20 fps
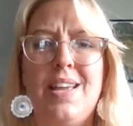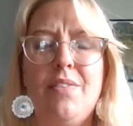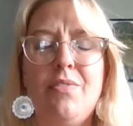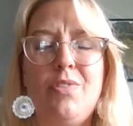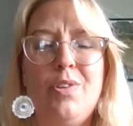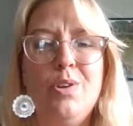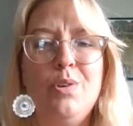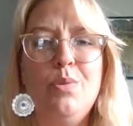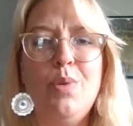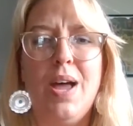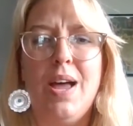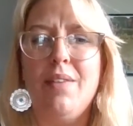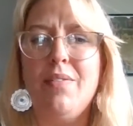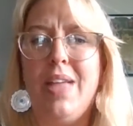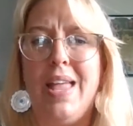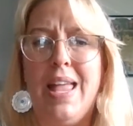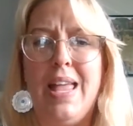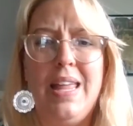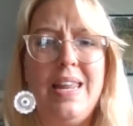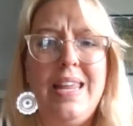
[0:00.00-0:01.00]
If you have
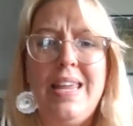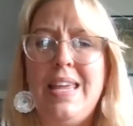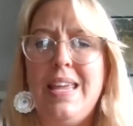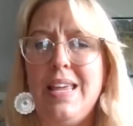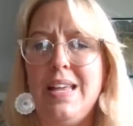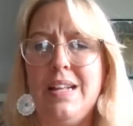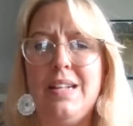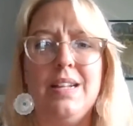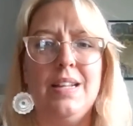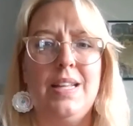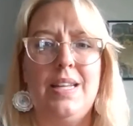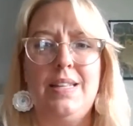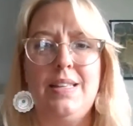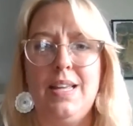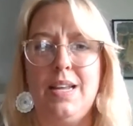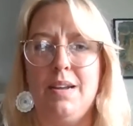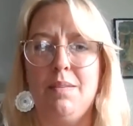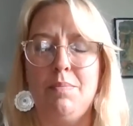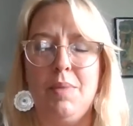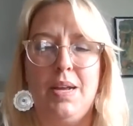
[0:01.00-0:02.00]
any inkling
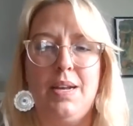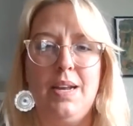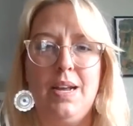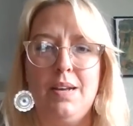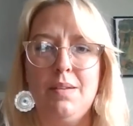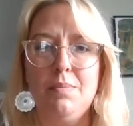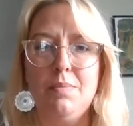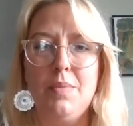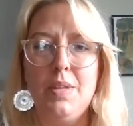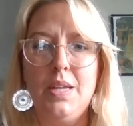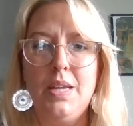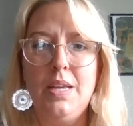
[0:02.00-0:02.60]
that it might not